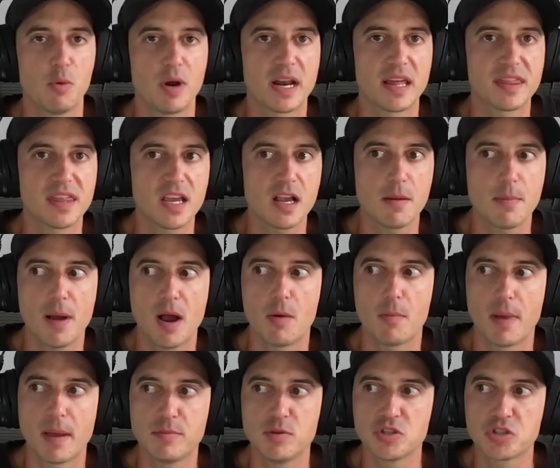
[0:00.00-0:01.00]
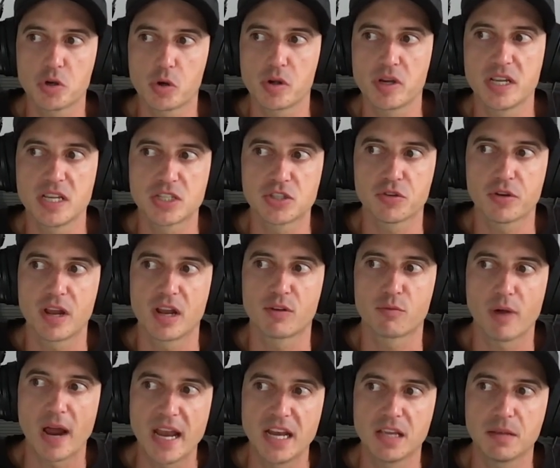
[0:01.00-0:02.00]
when I think about my musical history
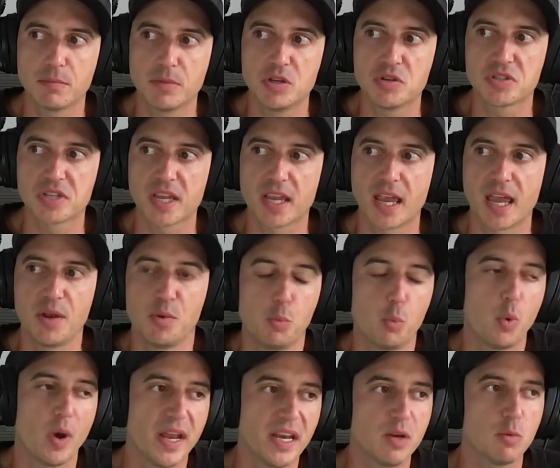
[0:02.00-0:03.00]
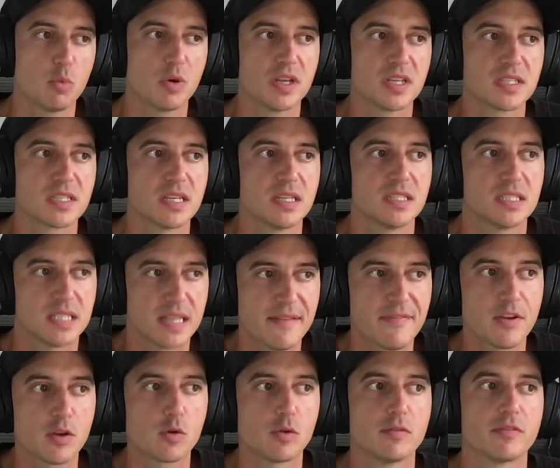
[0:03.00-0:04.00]
and writing music, and when it was
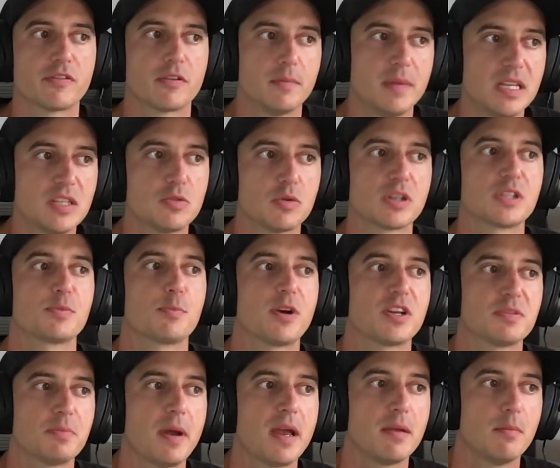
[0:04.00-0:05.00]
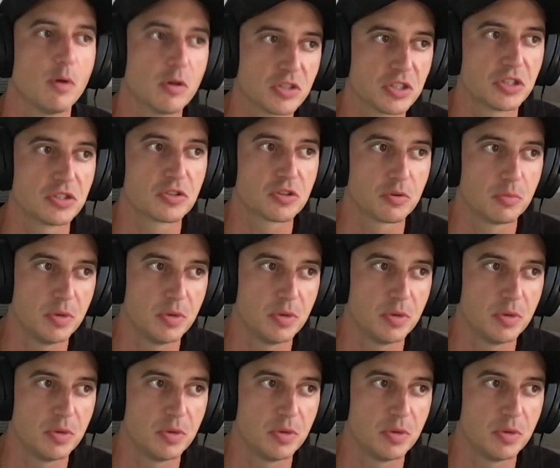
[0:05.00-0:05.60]
difficult for me to express my emotions through